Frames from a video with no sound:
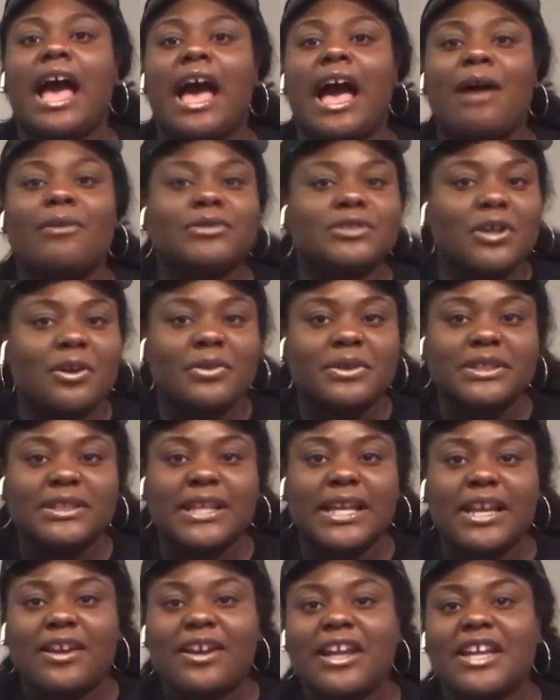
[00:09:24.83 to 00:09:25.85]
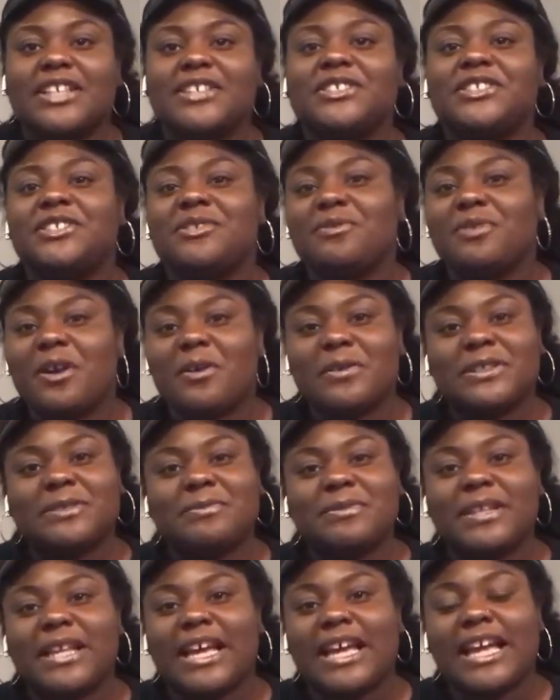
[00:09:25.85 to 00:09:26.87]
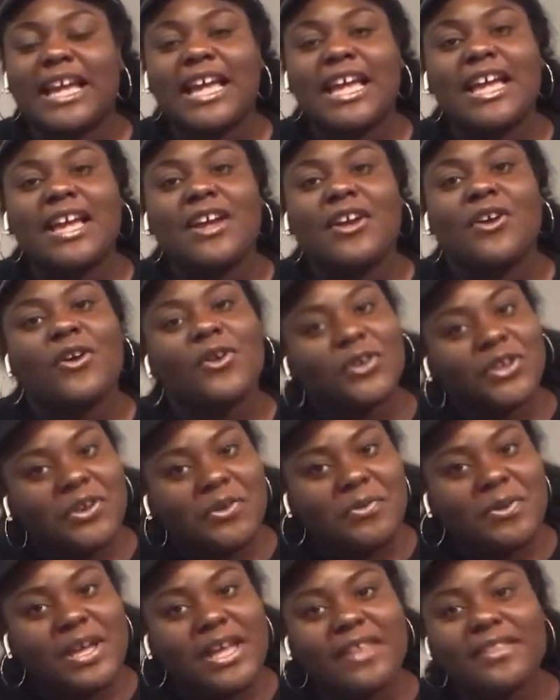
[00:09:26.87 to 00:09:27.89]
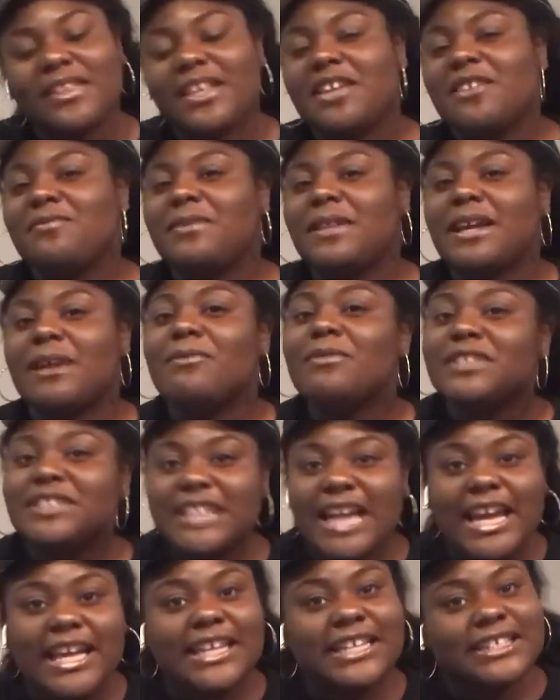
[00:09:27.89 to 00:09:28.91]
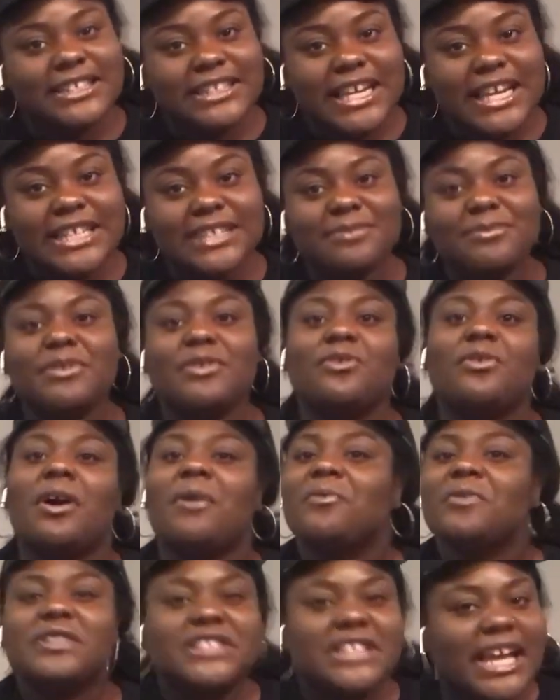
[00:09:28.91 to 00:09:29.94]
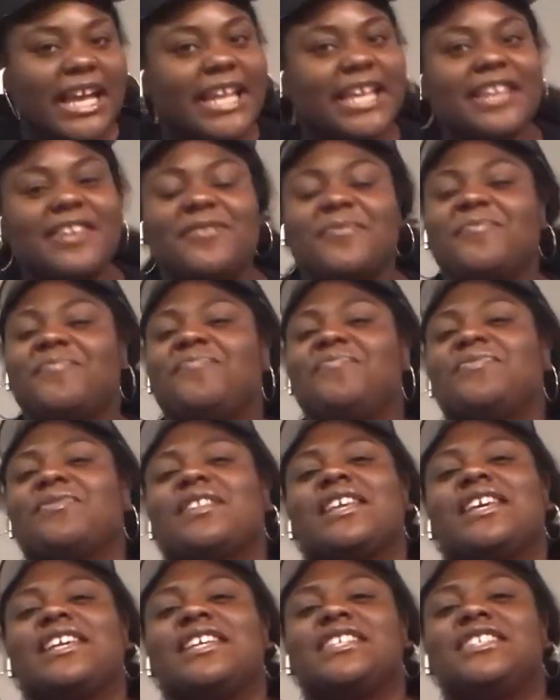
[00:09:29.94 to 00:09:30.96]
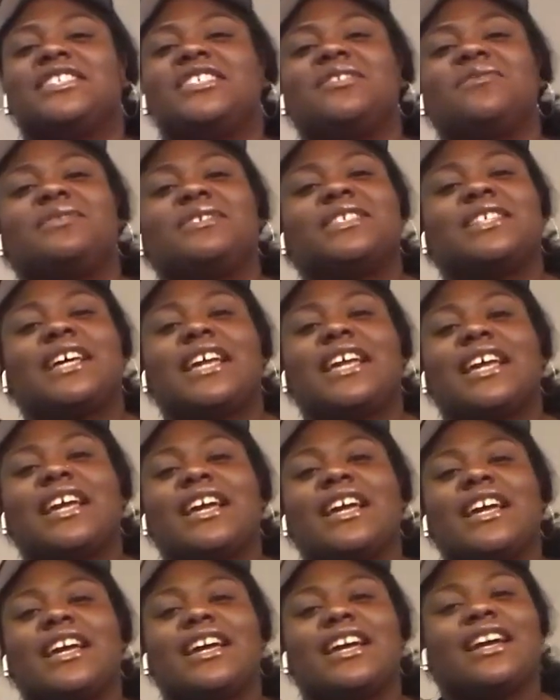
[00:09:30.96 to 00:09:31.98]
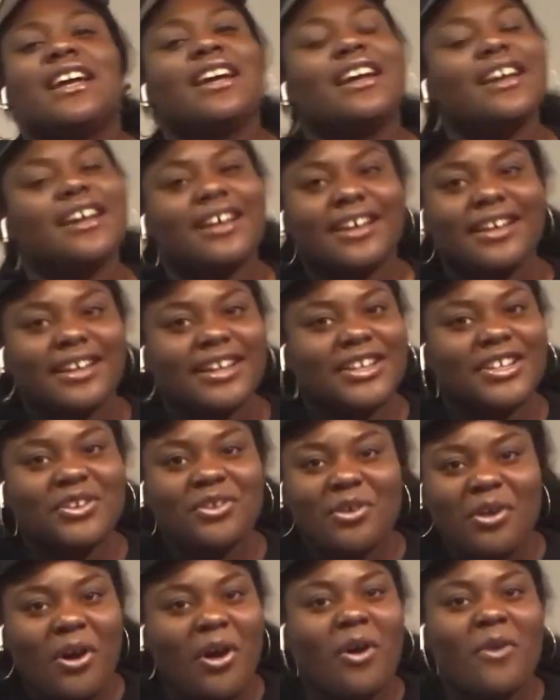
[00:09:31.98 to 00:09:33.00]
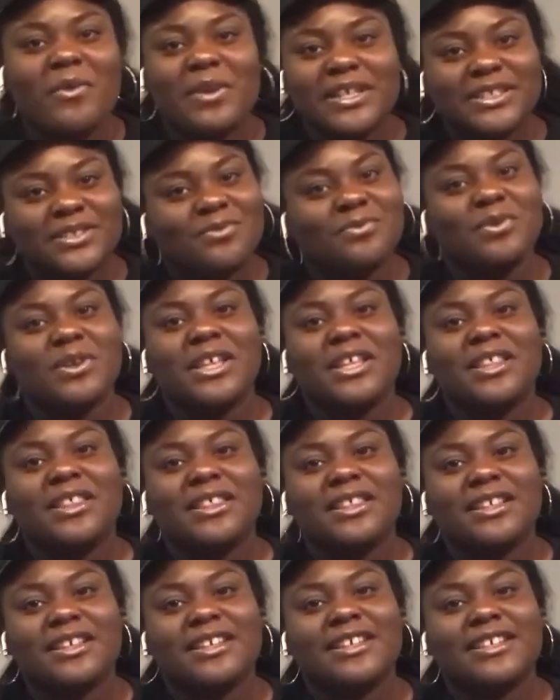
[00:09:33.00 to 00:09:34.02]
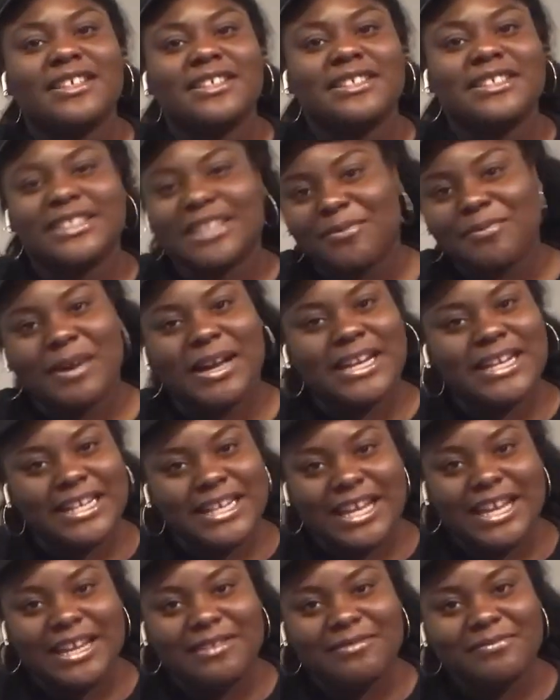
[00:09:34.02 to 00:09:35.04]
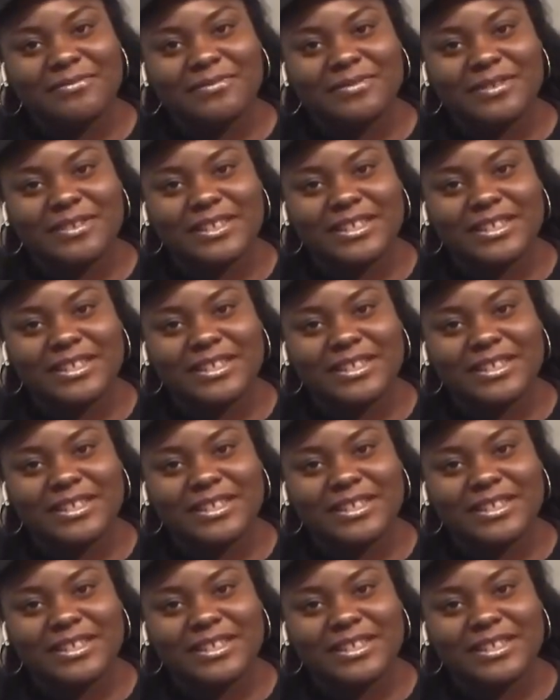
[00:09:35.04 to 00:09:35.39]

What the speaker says: I was always there, and she would always be like, who you with? And he was like, I'm with Jackie and Jasmine, or I'm with Jackie. And she was like, you're always with somebody named